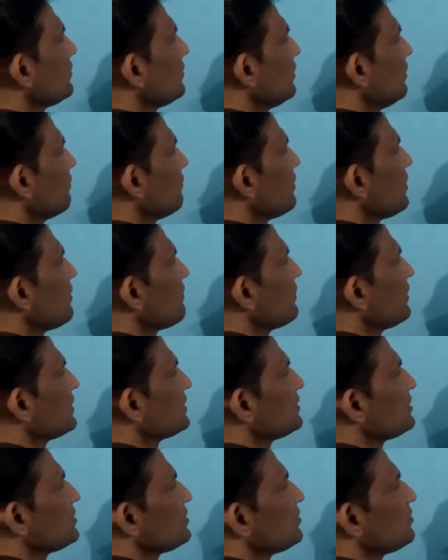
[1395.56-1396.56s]
F of
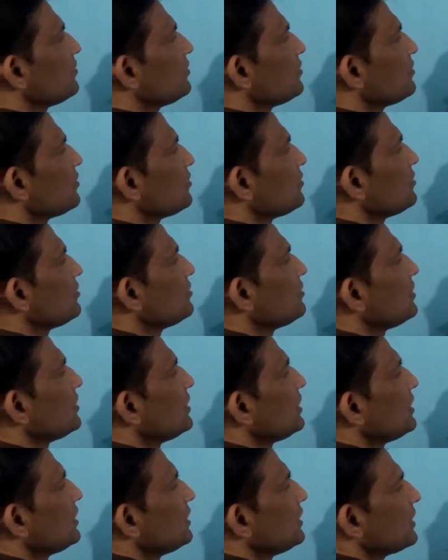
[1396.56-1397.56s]
x is equal to
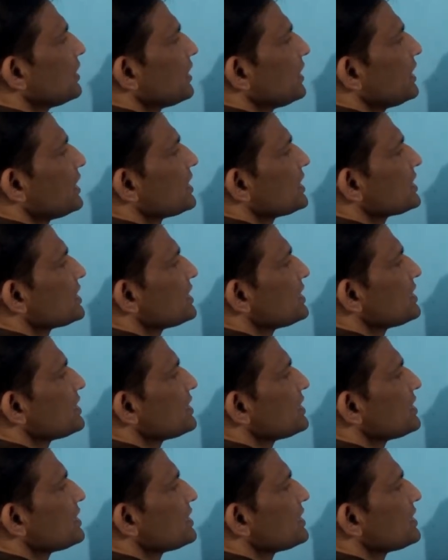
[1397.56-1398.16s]
greatest